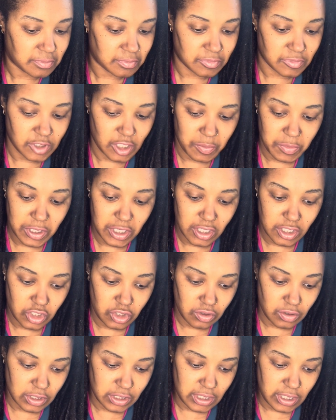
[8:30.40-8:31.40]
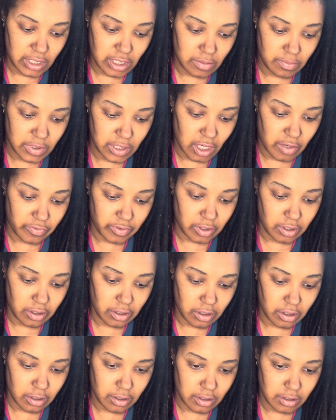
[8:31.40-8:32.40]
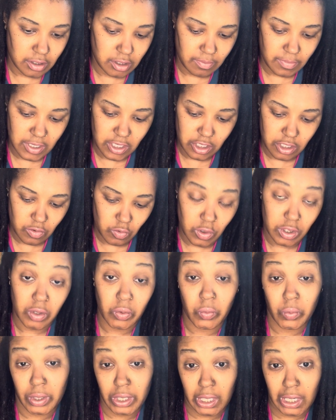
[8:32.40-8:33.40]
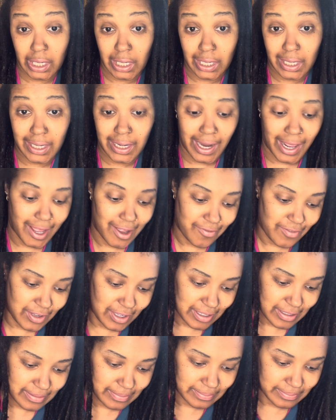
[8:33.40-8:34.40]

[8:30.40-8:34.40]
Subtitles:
let me get you a tidbit off of here to make you want to read it and dive in.